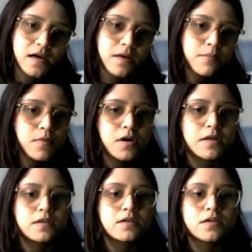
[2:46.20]
come
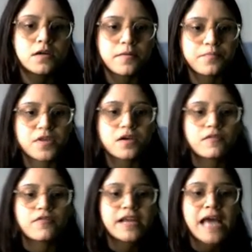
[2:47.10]
and
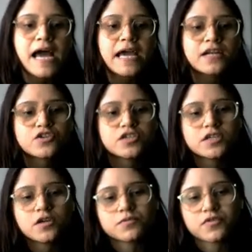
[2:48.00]
very high
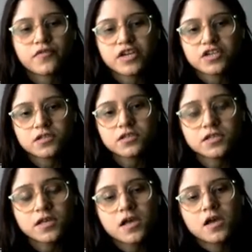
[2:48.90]
energy
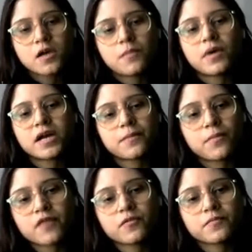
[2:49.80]
observations. But
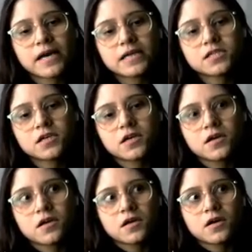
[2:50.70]
apart from that,
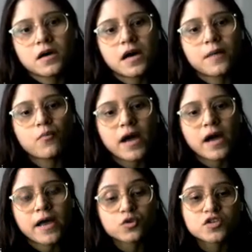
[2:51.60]

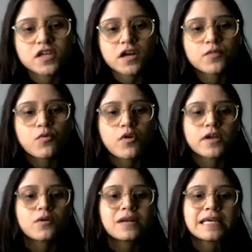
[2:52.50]
I also started
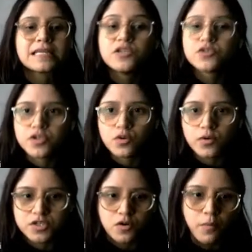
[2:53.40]
working on like neutrino
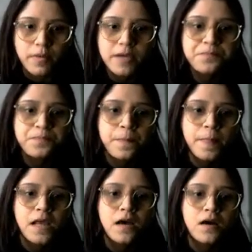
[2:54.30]
astronomy.
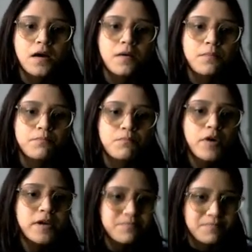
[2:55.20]

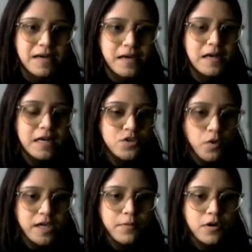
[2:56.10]
I'll
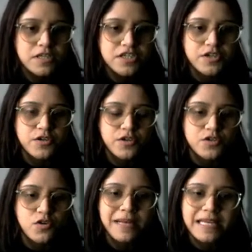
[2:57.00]
talking about neutrino
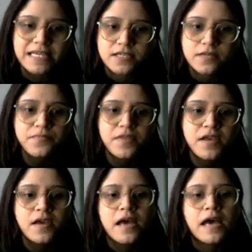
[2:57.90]
astronomy later,
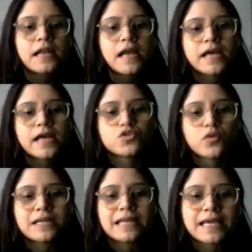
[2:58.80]
and I
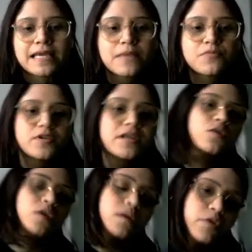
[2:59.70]
joined like Game Trinity
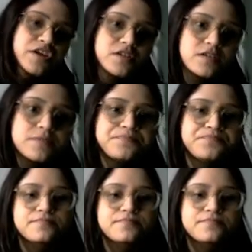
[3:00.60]
collaboration.